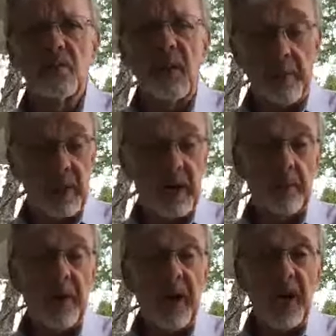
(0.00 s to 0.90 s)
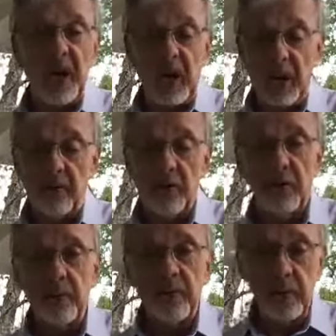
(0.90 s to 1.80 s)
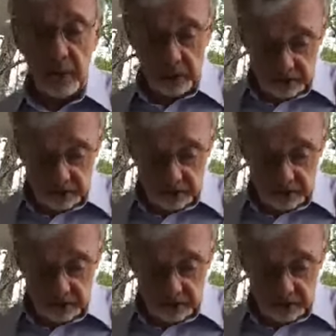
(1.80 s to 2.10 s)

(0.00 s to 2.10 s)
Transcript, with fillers: I've been in pain after some surgery,